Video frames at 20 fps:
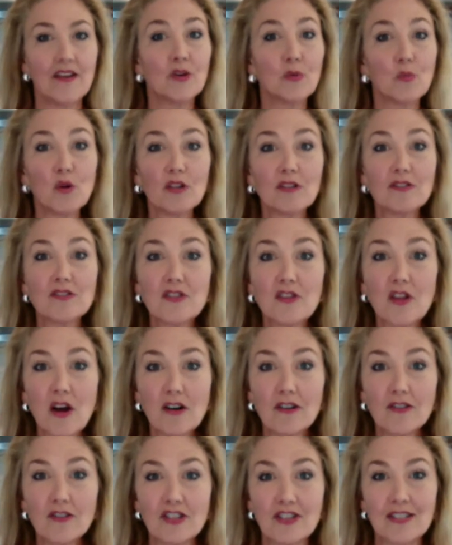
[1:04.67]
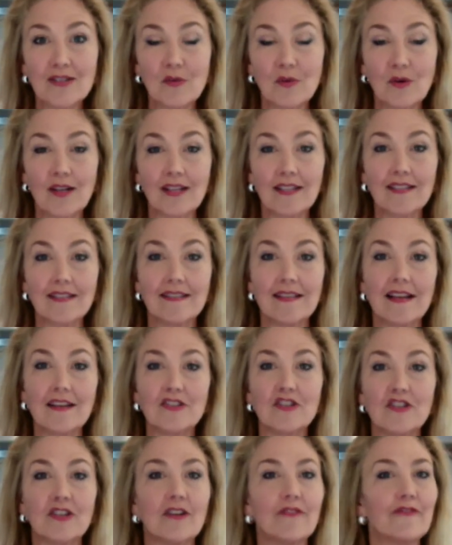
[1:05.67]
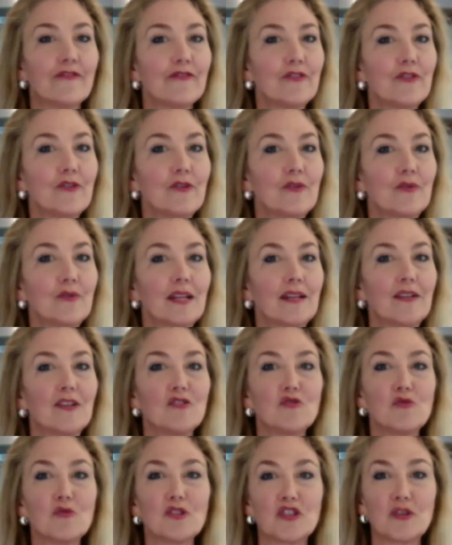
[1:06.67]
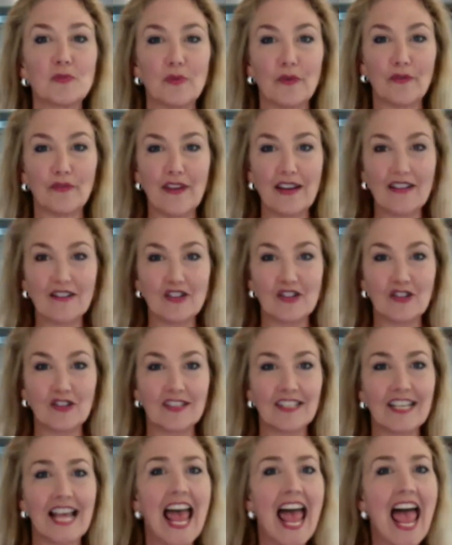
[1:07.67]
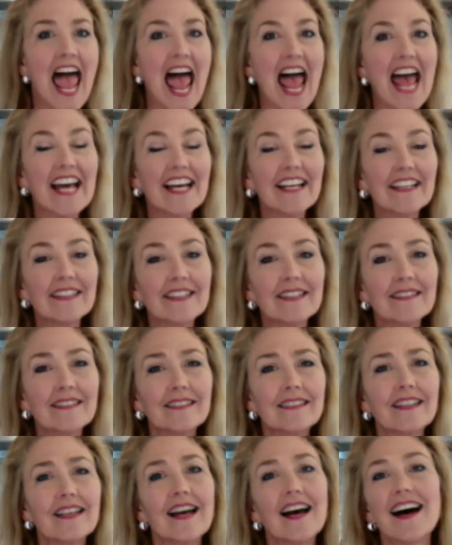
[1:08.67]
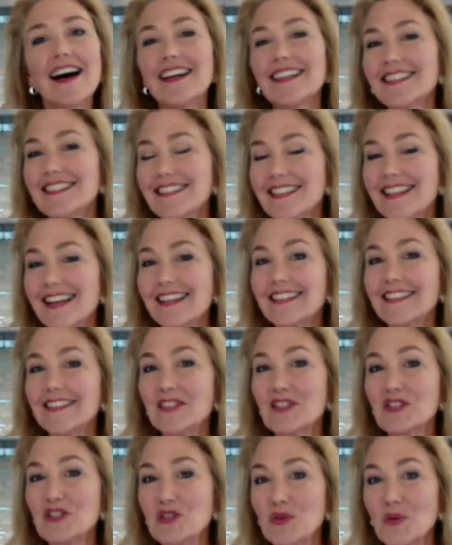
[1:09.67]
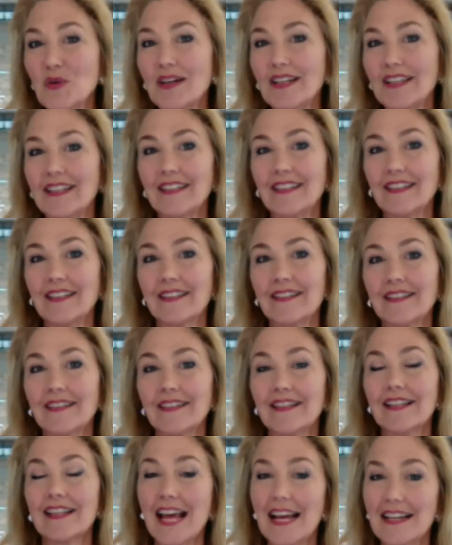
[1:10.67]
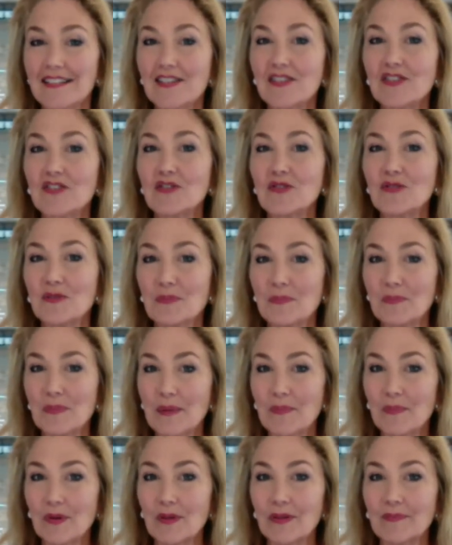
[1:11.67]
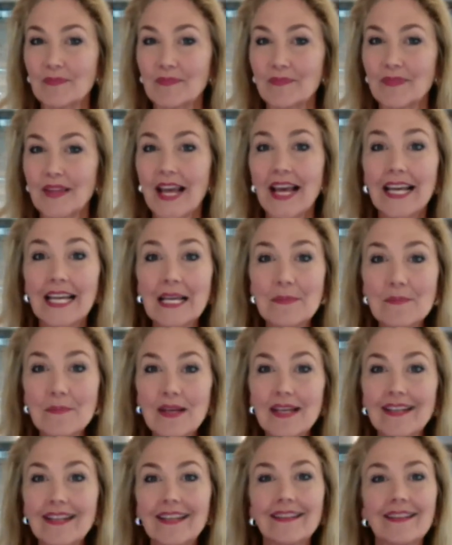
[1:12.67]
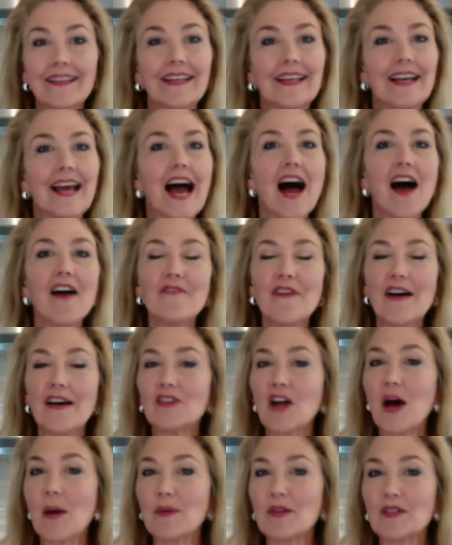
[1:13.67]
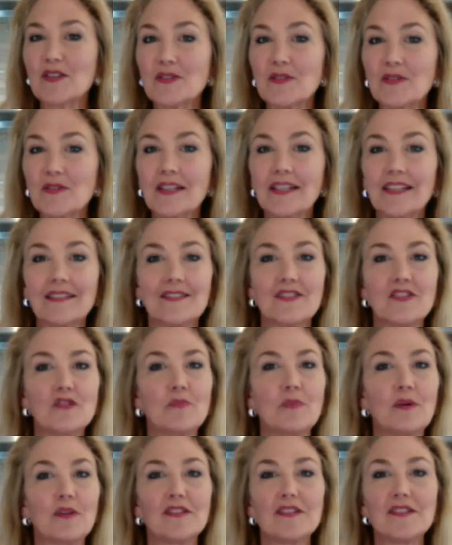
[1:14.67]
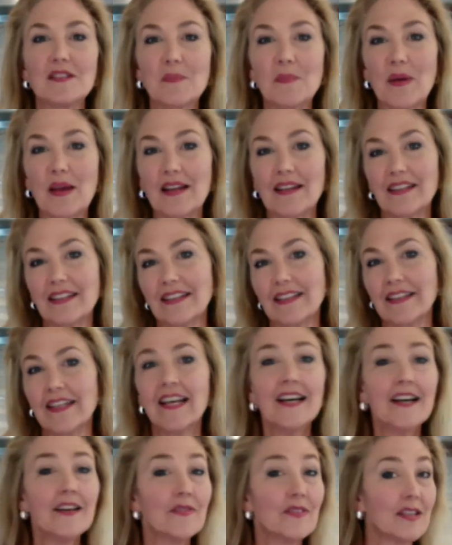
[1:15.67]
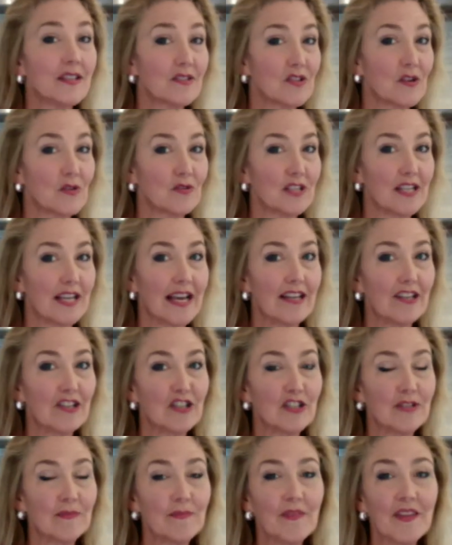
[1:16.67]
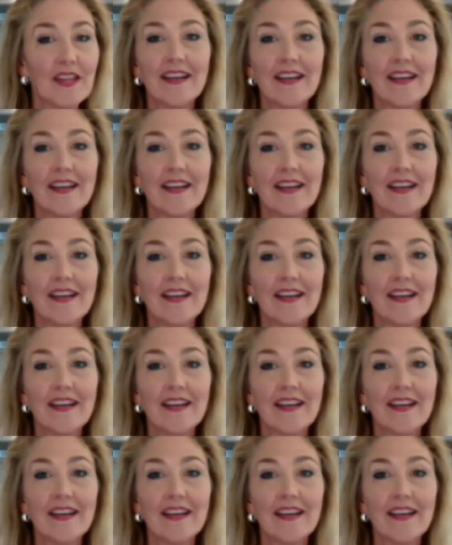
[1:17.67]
the world's largest organization of food and nutrition professionals. And I decided to join as a student member. Immediately, I found opportunities to participate in the association,